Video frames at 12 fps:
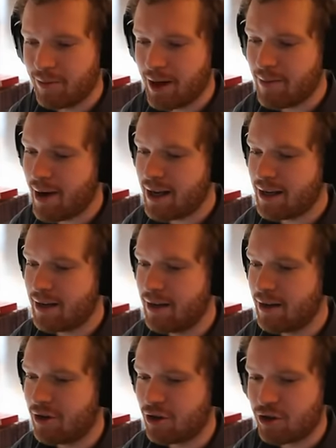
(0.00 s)
When I'm mining
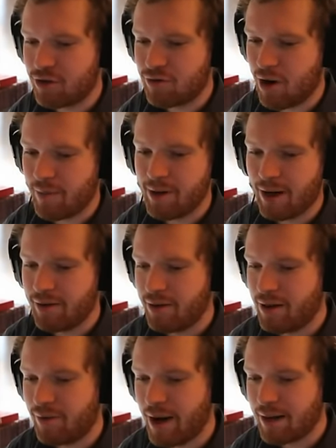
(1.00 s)
here, just dropping down
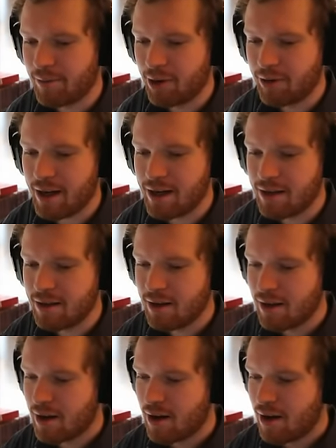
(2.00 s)
in the random location,
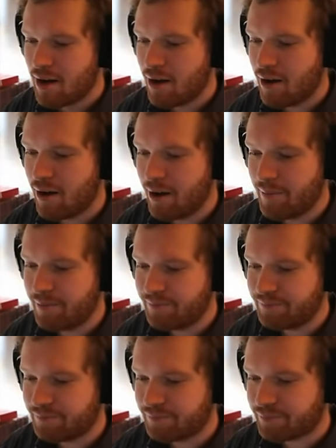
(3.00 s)
I